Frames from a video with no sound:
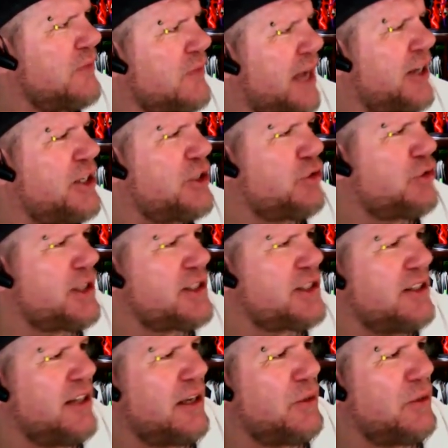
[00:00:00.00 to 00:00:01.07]
I could cross the
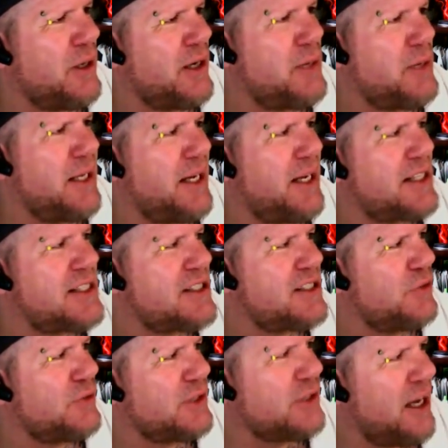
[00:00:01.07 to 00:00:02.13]
Delaware. Anybody got a
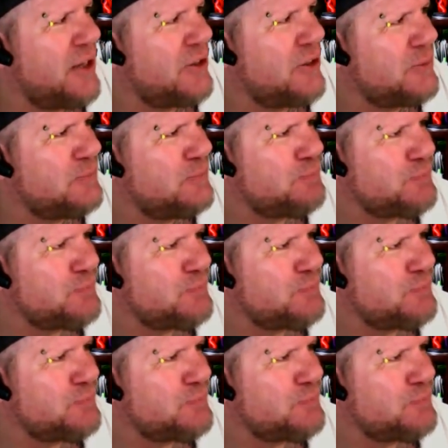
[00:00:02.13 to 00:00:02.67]
silver dollar?